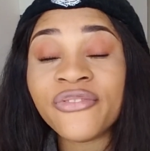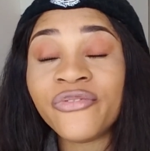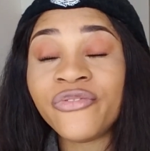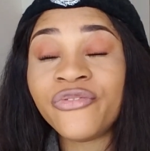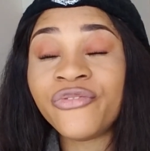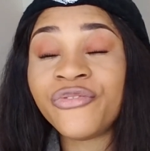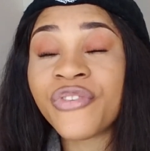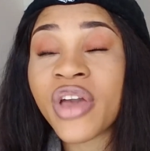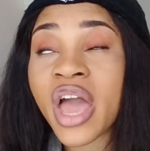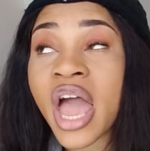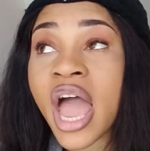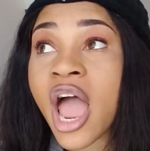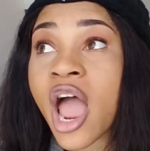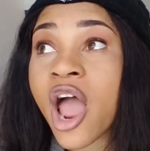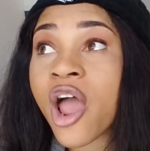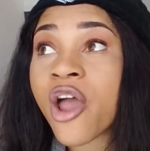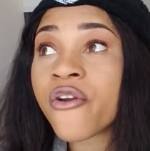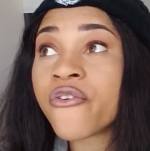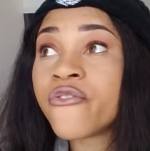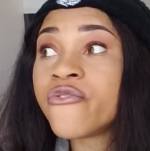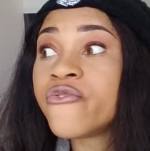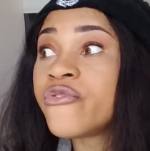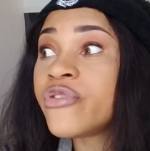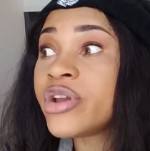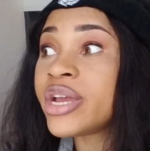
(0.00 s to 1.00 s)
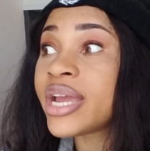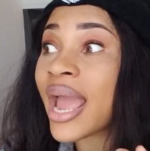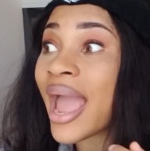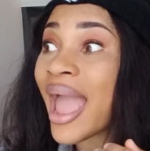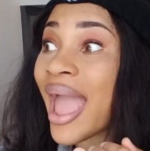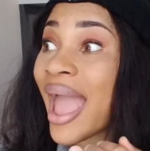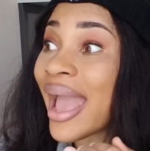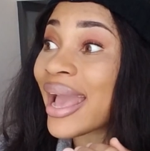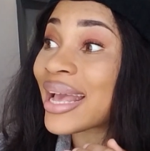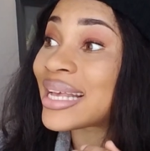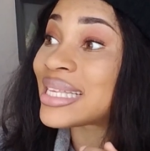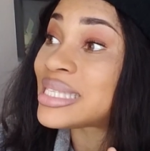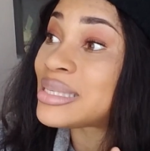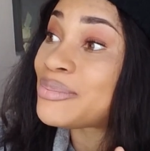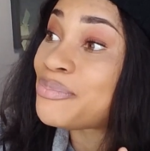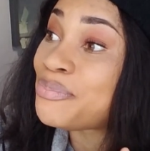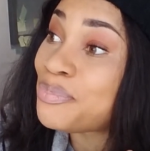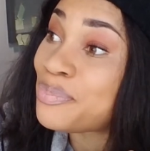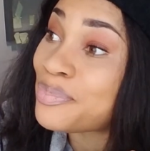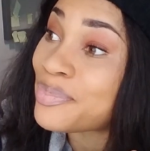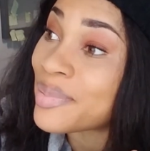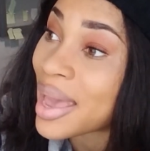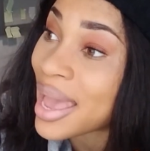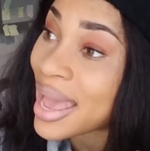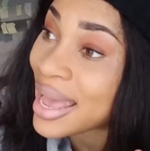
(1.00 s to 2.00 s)
very
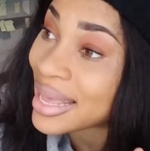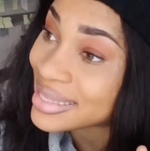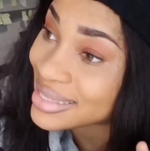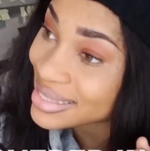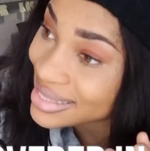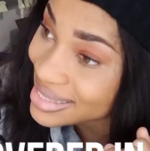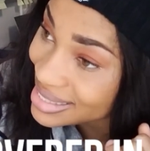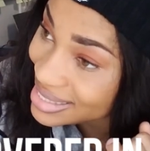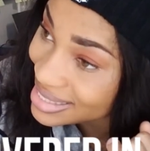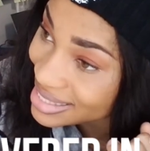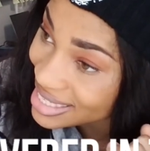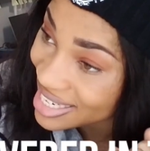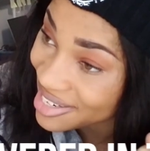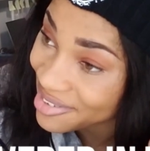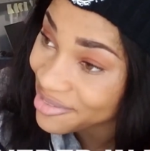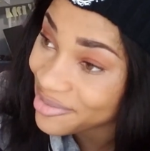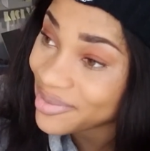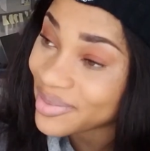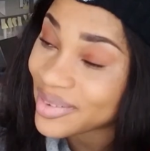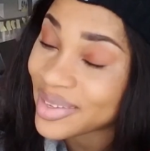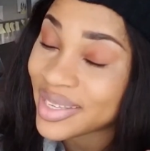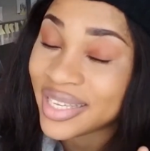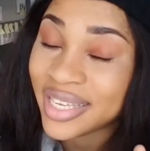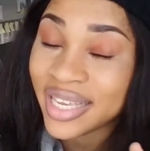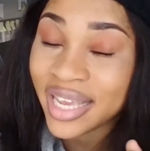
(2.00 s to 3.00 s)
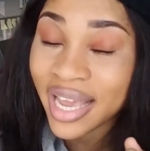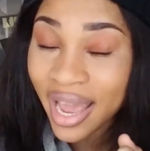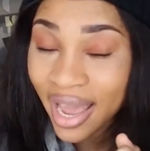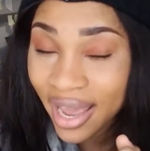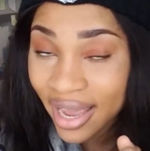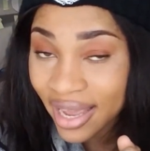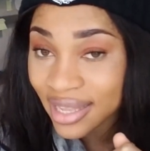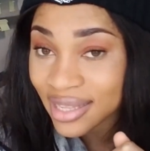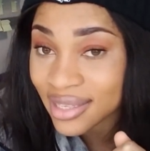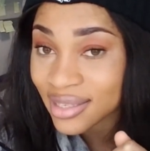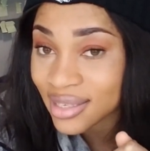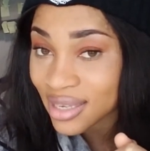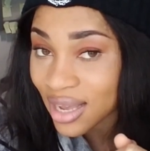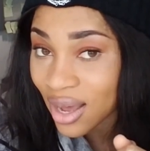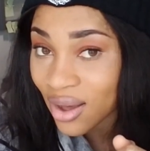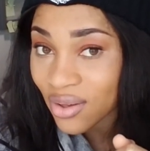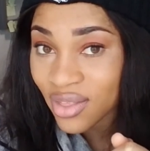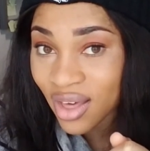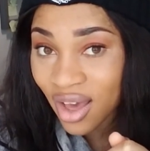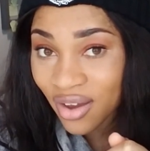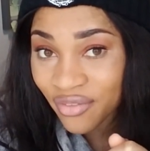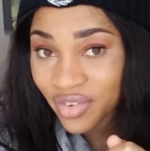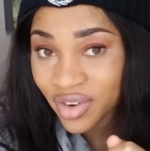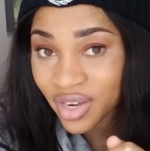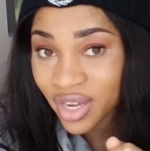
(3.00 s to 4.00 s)
expensive here in South
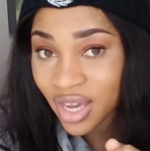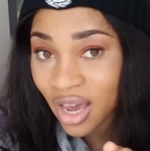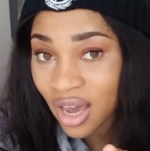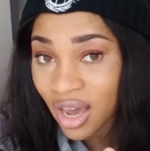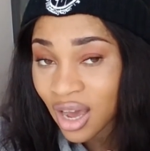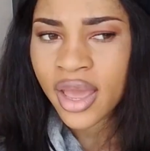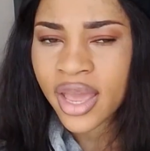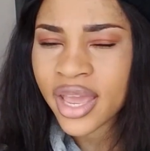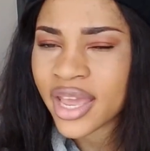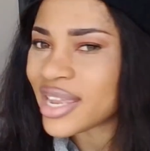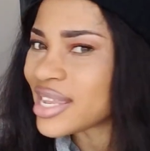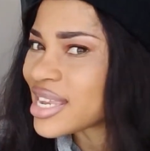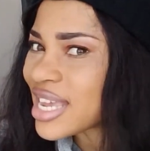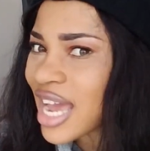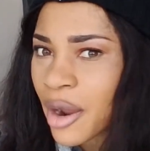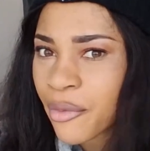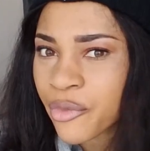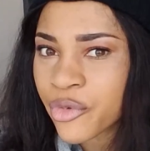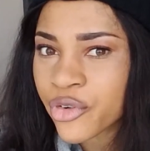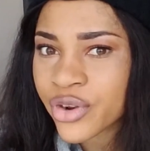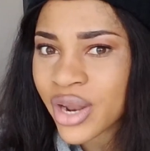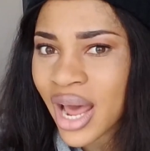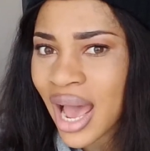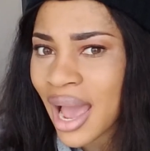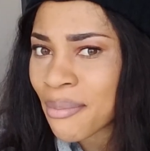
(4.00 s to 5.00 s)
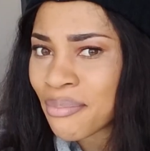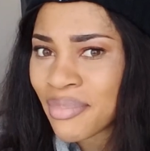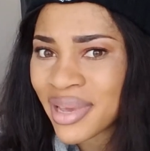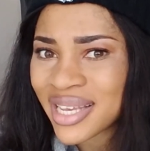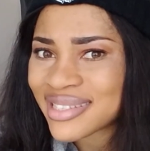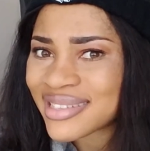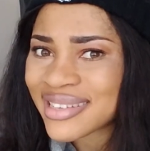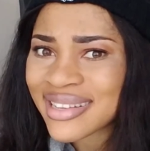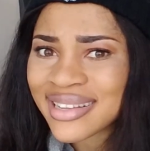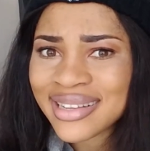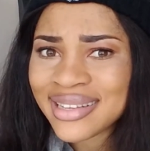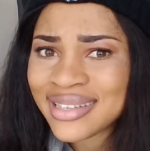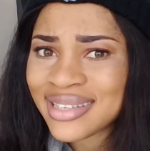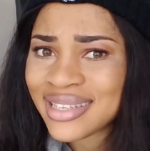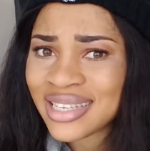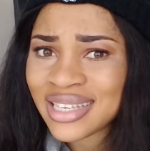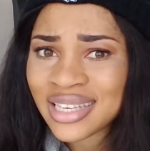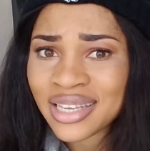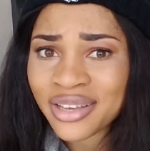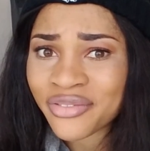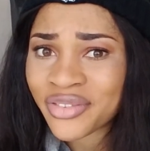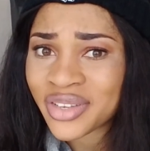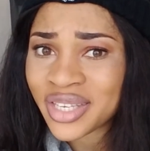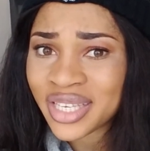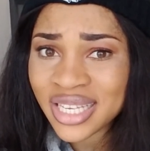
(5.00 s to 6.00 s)
Africa. In Cameroon, I basically didn't
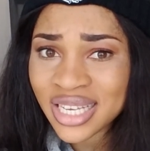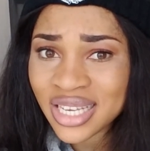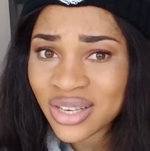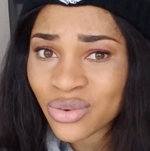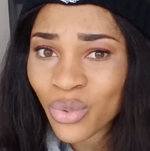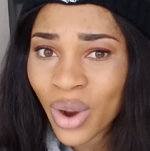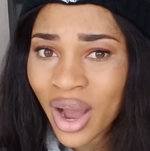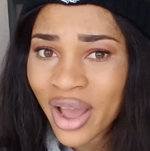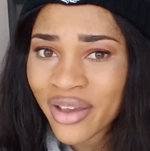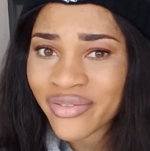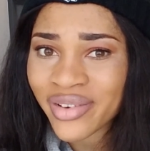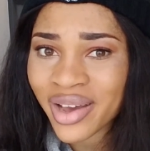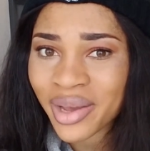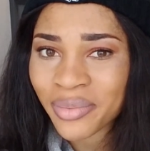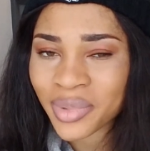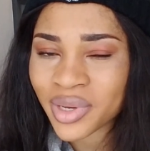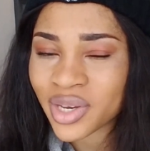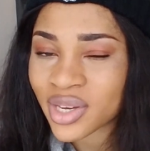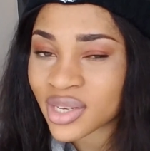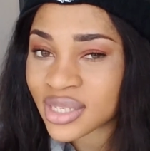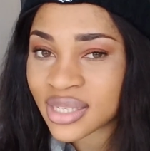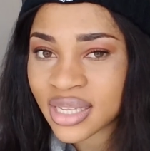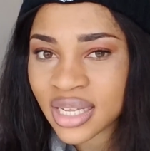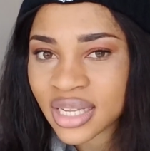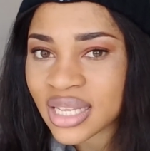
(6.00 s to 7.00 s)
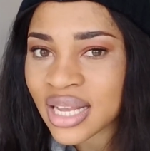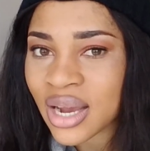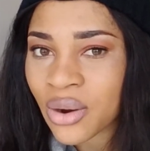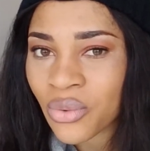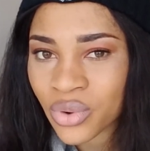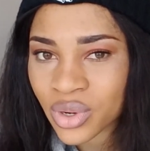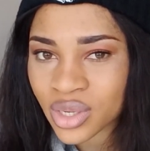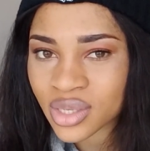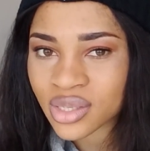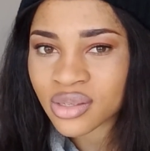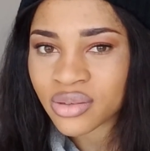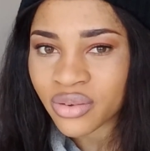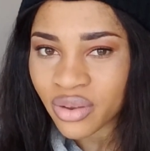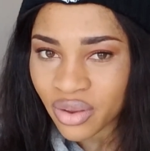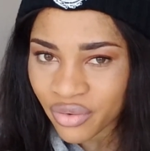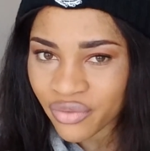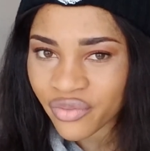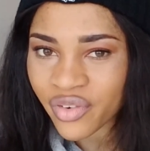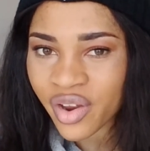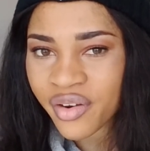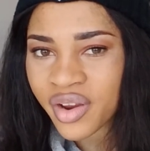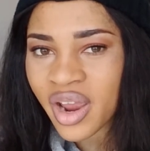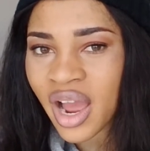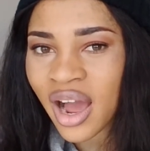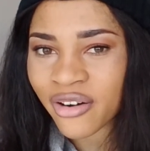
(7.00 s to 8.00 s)
even need Wi-Fi because data was
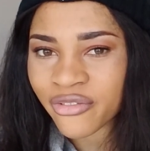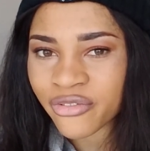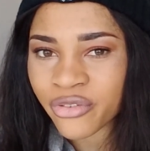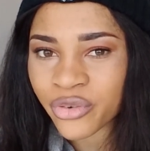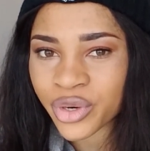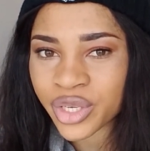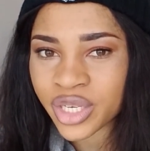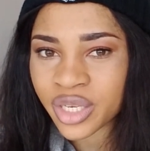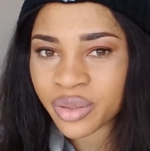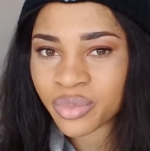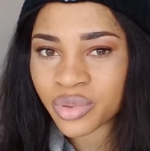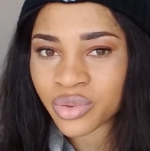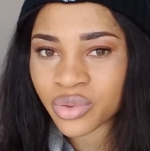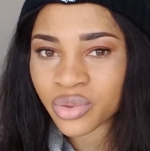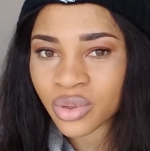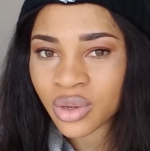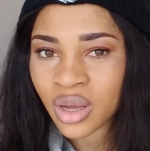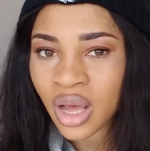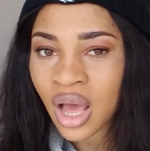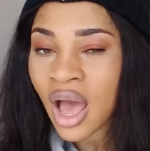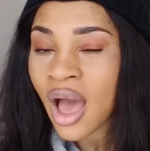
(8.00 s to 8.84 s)
very affordable.